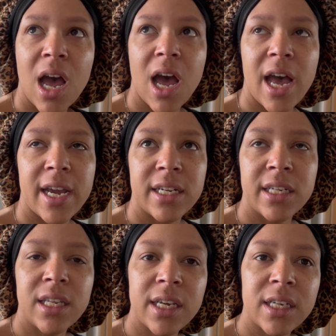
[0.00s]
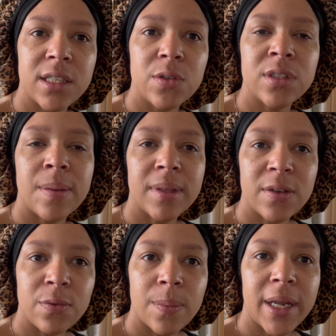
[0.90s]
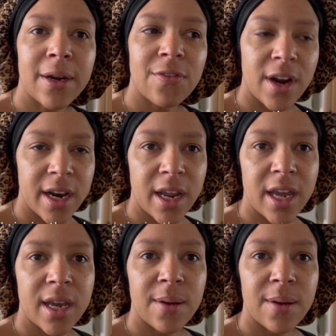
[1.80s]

I did like a little something for Black Friday.